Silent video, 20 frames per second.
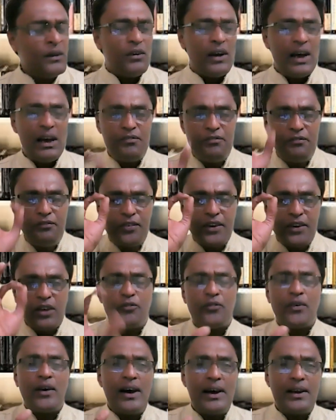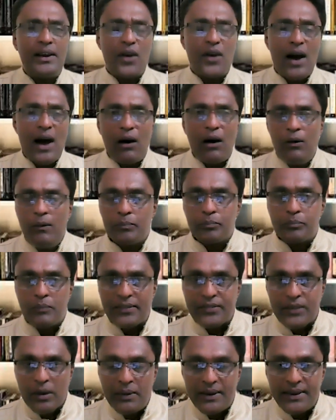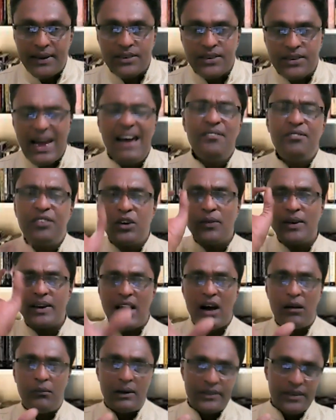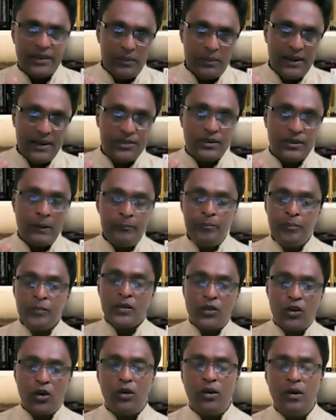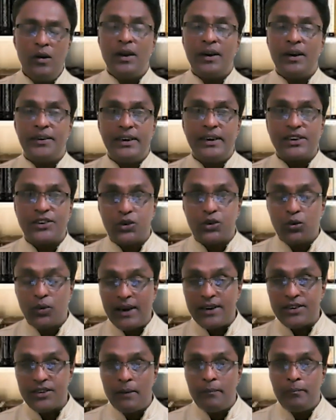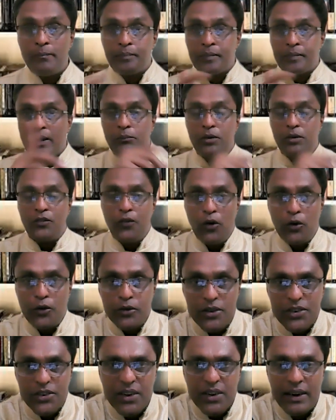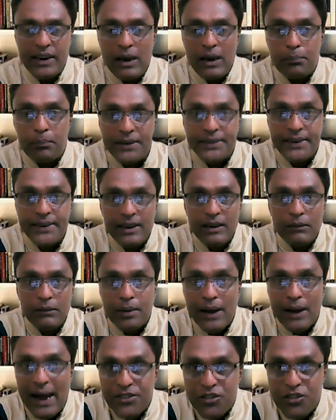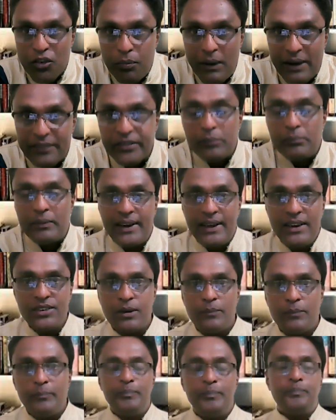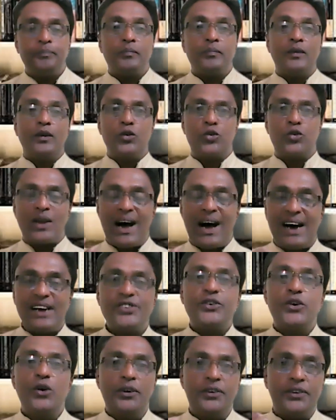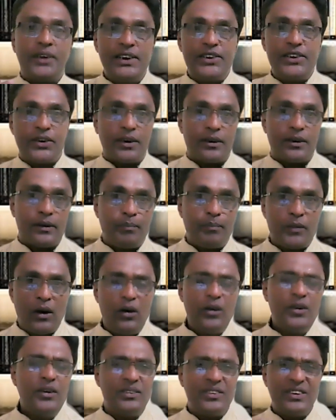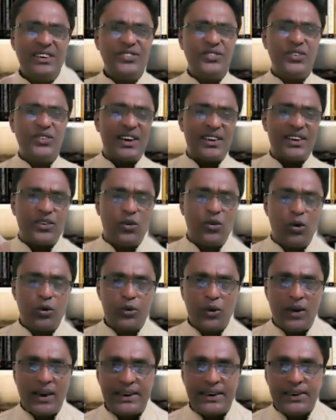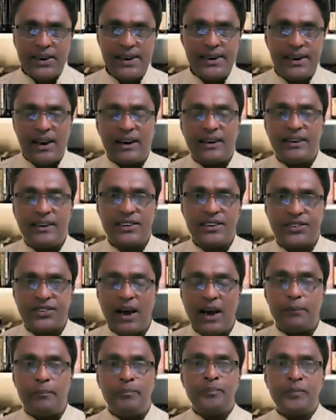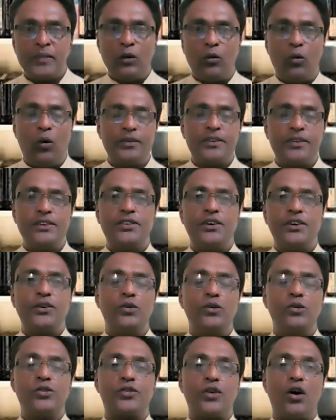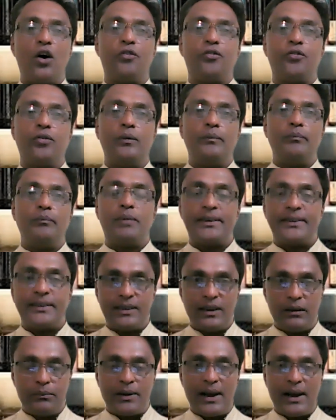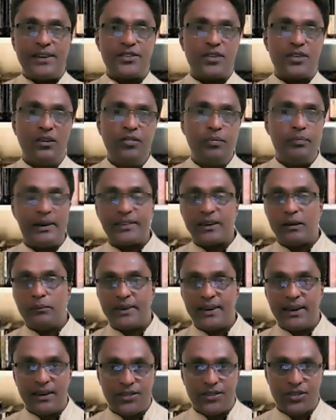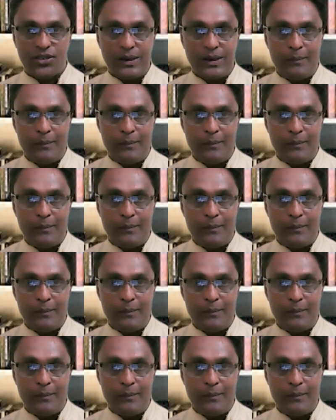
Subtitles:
everywhere you have mathematics. Everywhere you have mathematics. So, dear students, before you study a particular branch of mathematics, you should ask your teacher, or just you can go to internet and just type, what is the use of particular branch of mathematics?